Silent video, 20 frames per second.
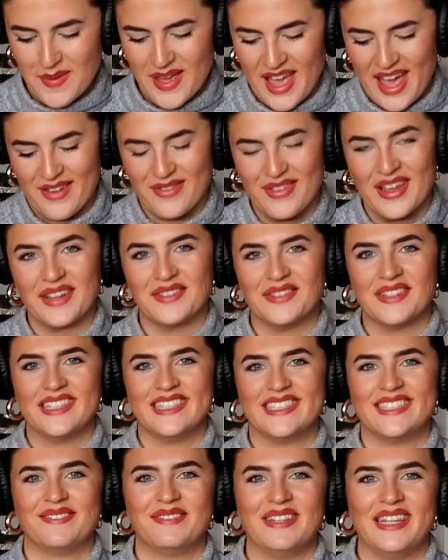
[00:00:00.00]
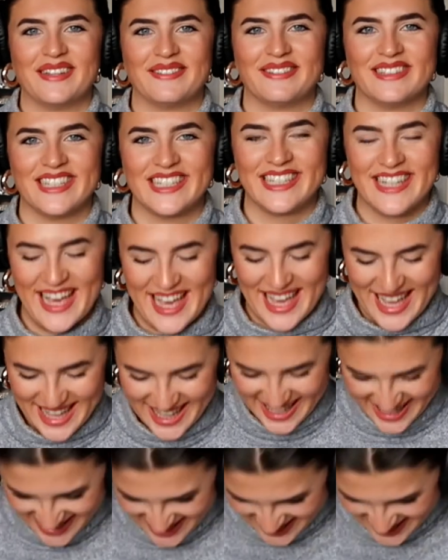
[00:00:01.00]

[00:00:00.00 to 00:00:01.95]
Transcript: BFF into me for the day.